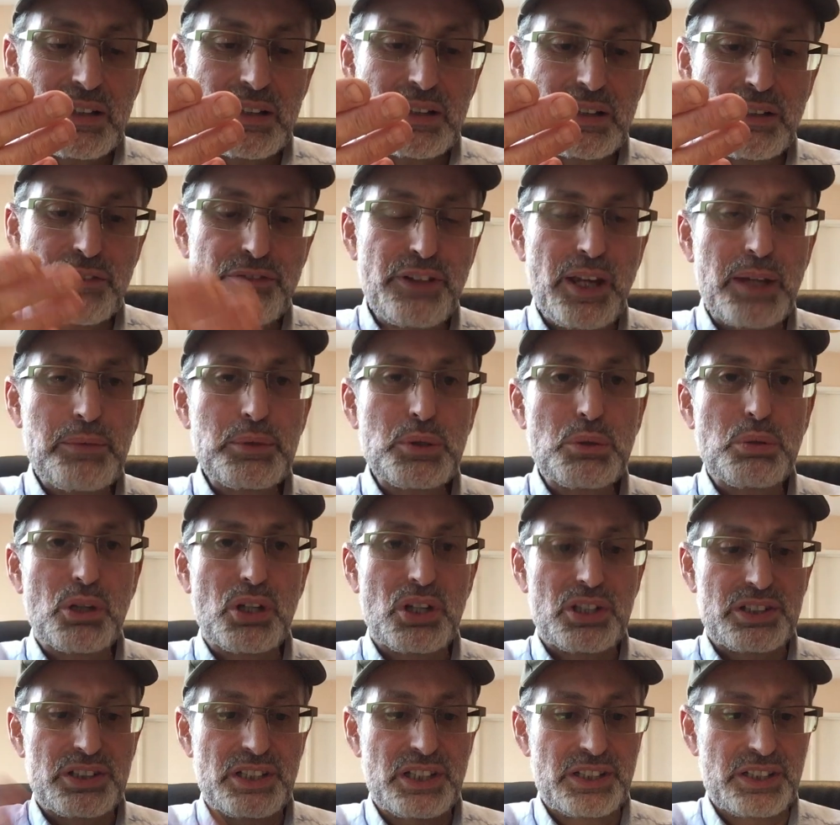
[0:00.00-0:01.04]
the vape
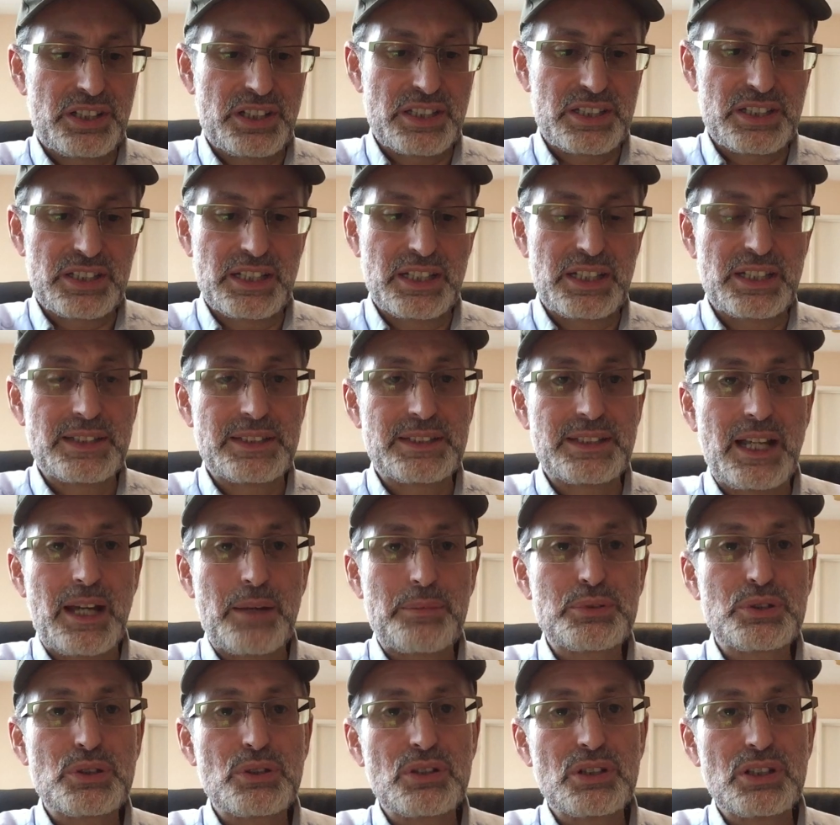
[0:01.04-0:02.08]
quality on this is
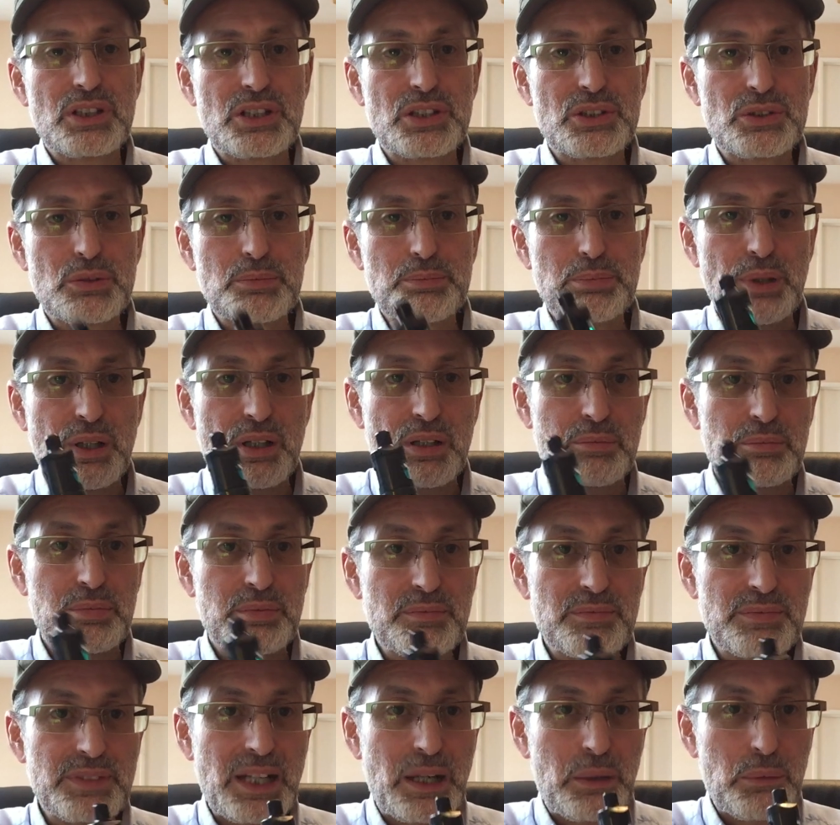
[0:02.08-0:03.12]
absolutely superb.
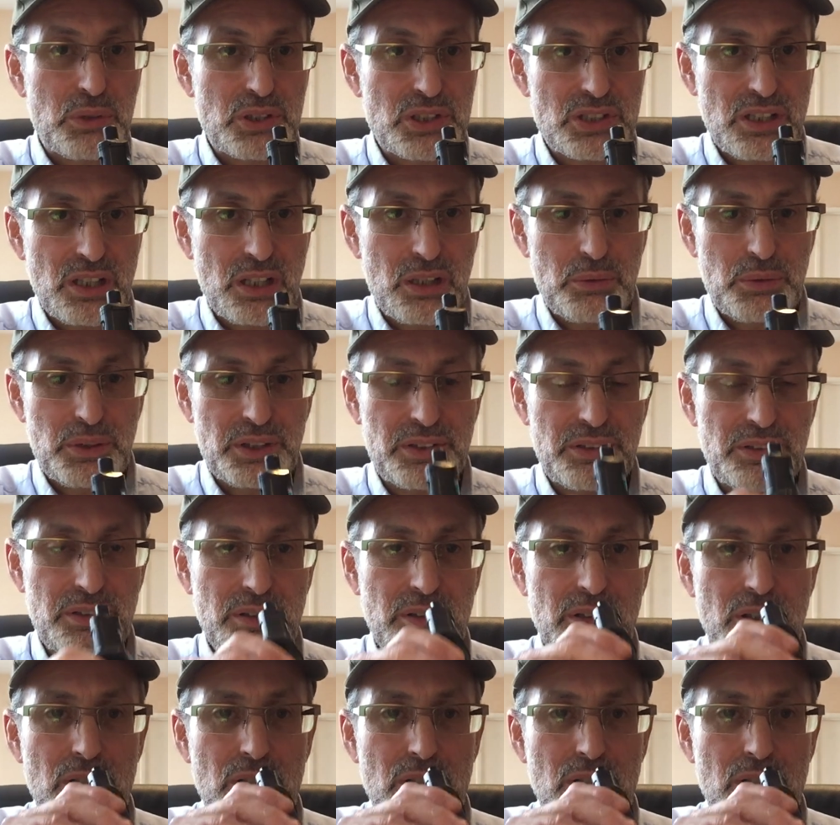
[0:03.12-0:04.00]
That we'll start with.